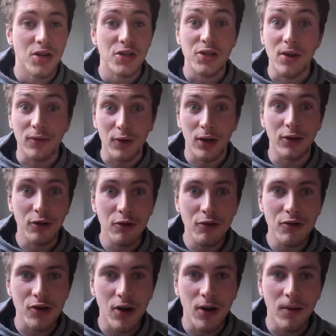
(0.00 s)
So I've got a new
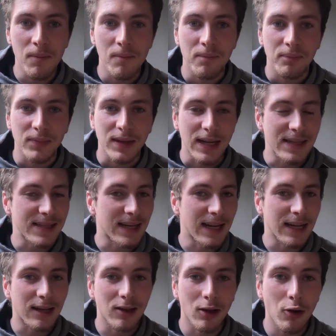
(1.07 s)
job. It's
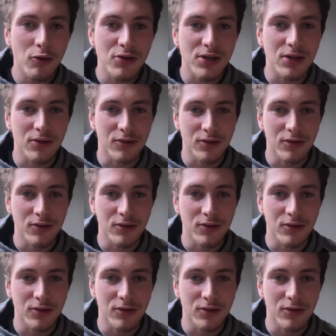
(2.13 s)
getting closer